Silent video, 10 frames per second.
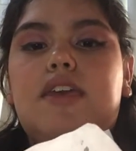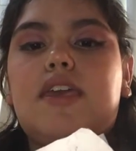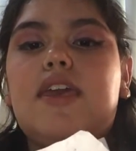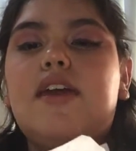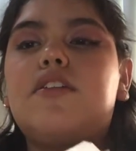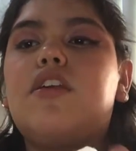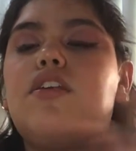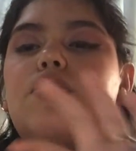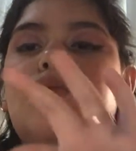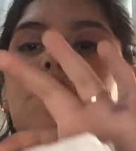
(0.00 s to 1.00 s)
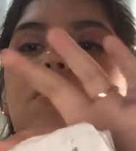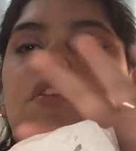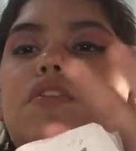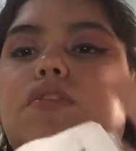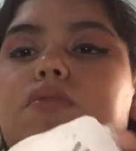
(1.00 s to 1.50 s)
And you want
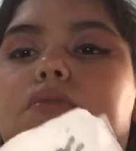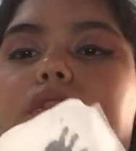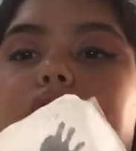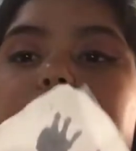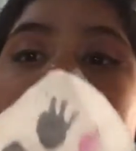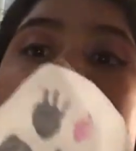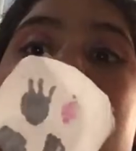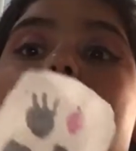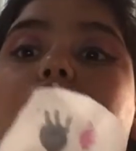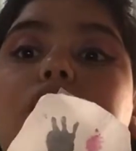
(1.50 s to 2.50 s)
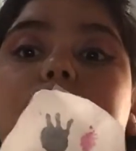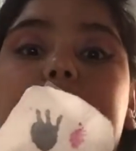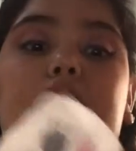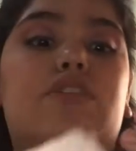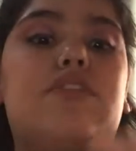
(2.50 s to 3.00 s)
to do that all
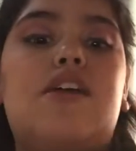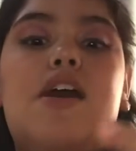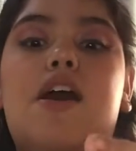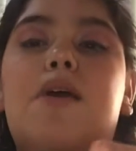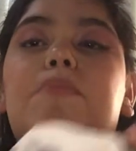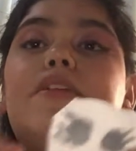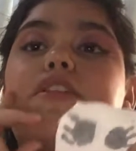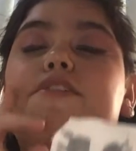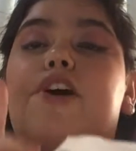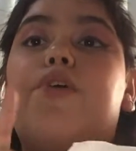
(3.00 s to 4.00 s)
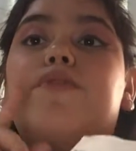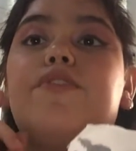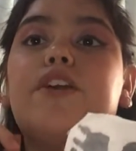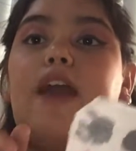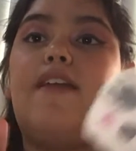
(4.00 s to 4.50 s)
around, but don't
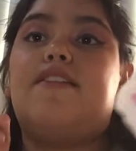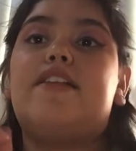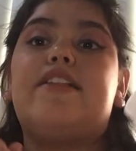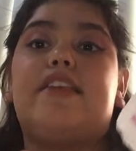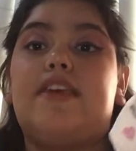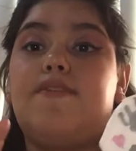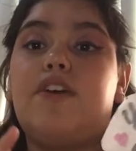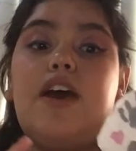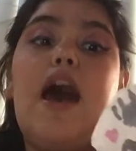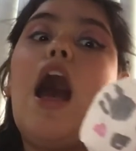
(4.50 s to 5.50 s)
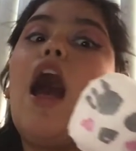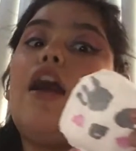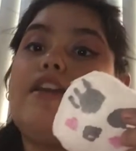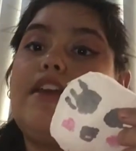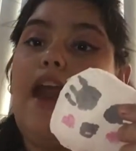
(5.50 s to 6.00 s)
forget to leave a
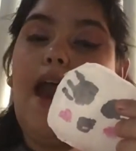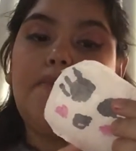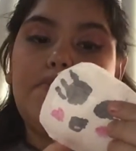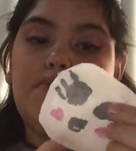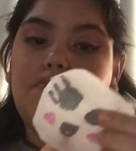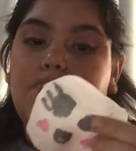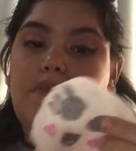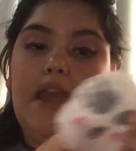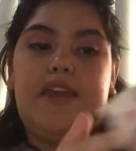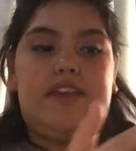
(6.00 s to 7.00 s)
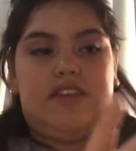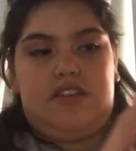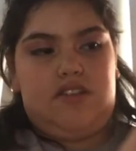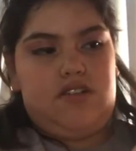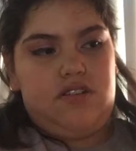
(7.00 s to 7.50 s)
gap right
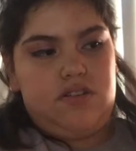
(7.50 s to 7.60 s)
here.